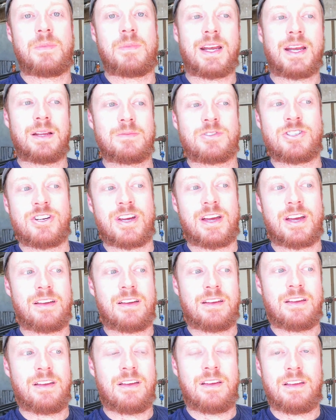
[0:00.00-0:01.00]
My name's
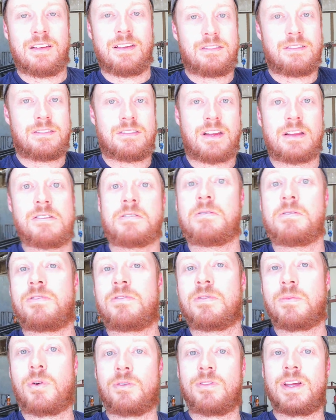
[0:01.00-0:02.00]
Jett. Stay tuned
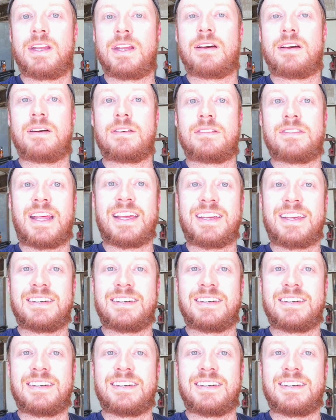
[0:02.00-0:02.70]
for more videos. Thank